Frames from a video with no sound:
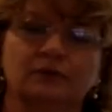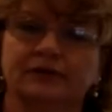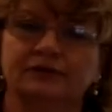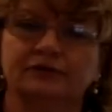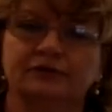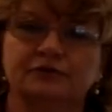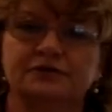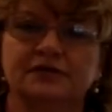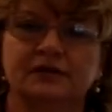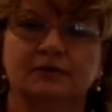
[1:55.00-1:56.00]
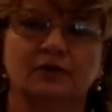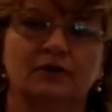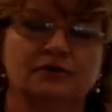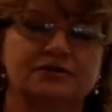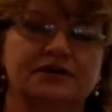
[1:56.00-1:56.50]
will introduce him or
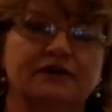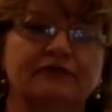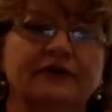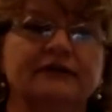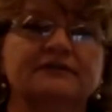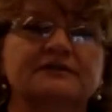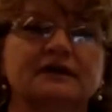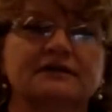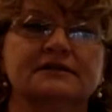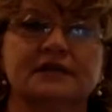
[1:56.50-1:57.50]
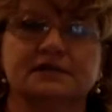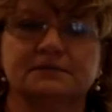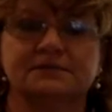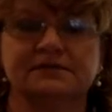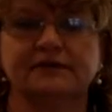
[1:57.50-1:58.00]
herself and discuss a
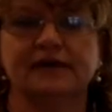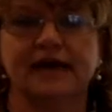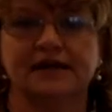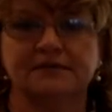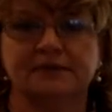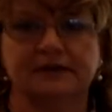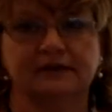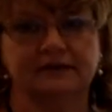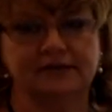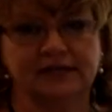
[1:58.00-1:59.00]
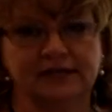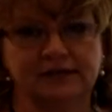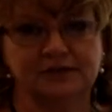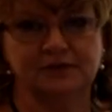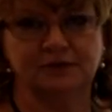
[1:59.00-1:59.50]
specific aspect of the
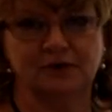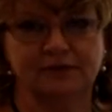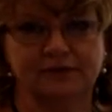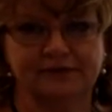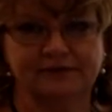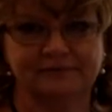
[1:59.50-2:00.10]
English department.